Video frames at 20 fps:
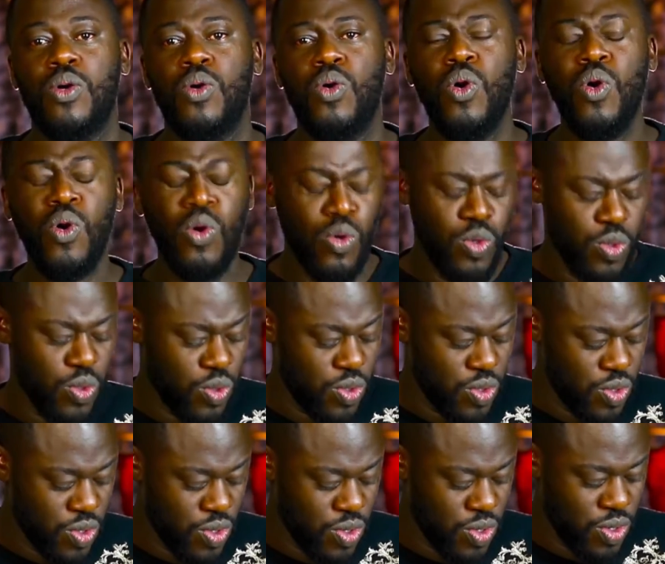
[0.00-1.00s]
Who?
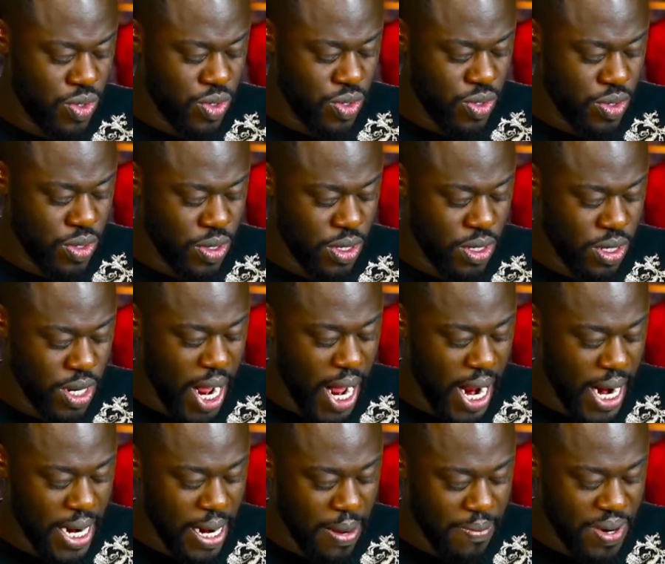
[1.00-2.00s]

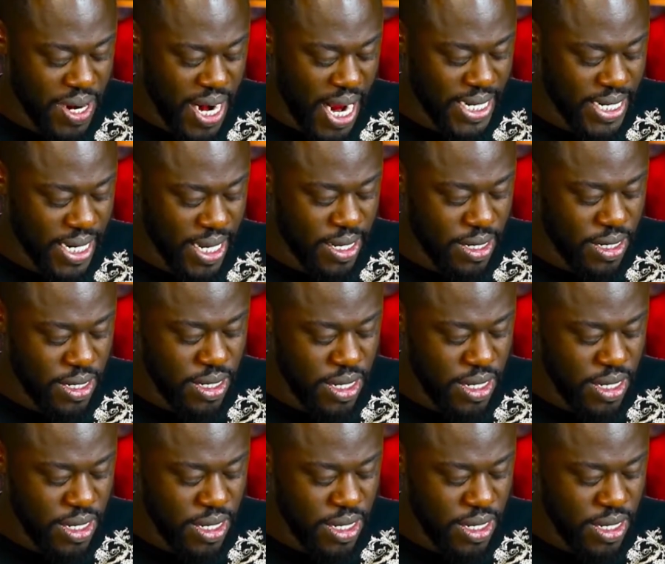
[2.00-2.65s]
Kalabrata.